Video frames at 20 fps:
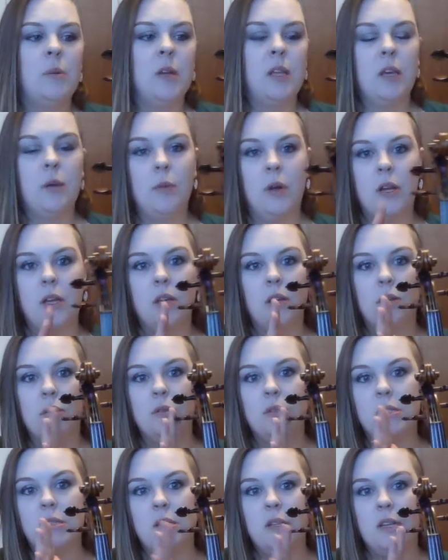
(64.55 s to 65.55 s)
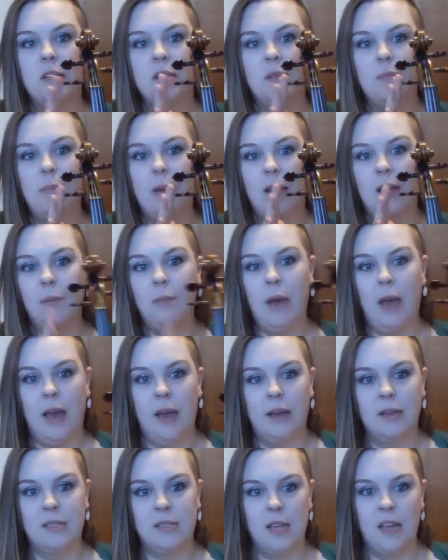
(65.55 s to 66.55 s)
really want to use these big
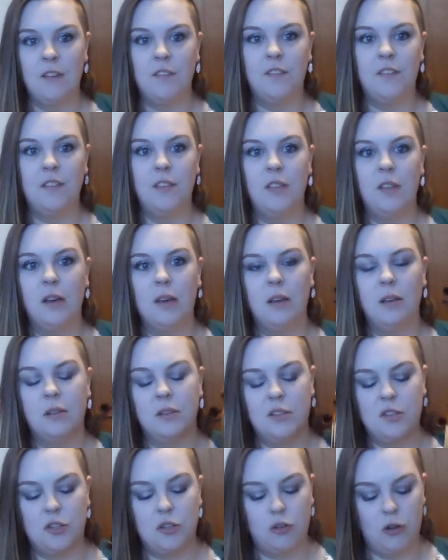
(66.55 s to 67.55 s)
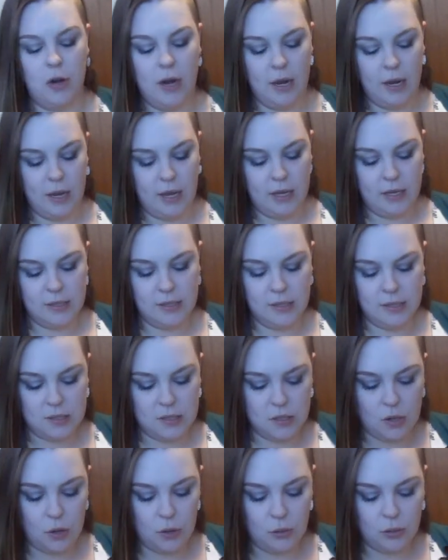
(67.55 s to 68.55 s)
pegs if the string is
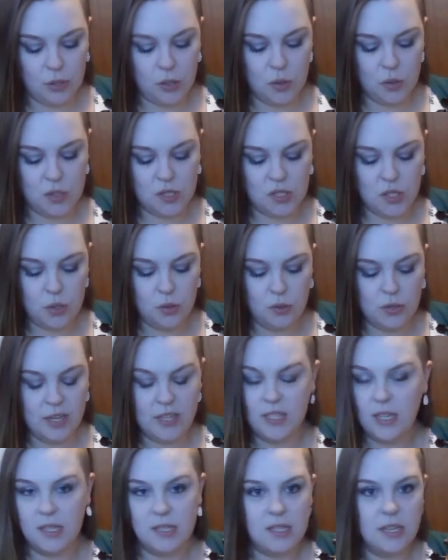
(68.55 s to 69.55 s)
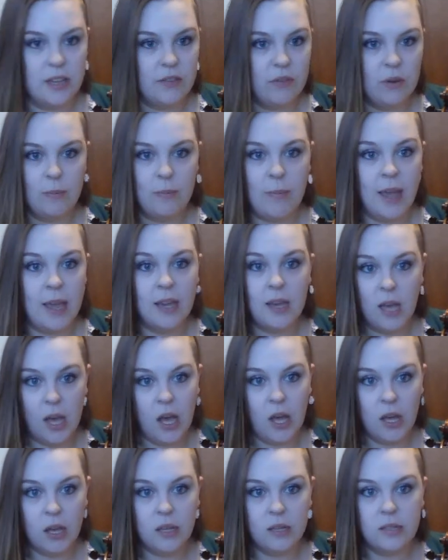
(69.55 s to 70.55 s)
so loose you it doesn't even make
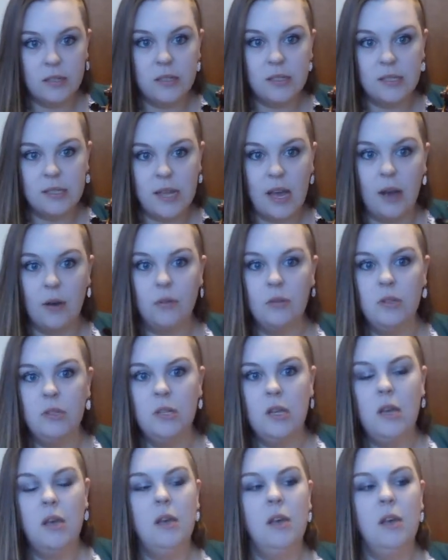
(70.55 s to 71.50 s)
a sound.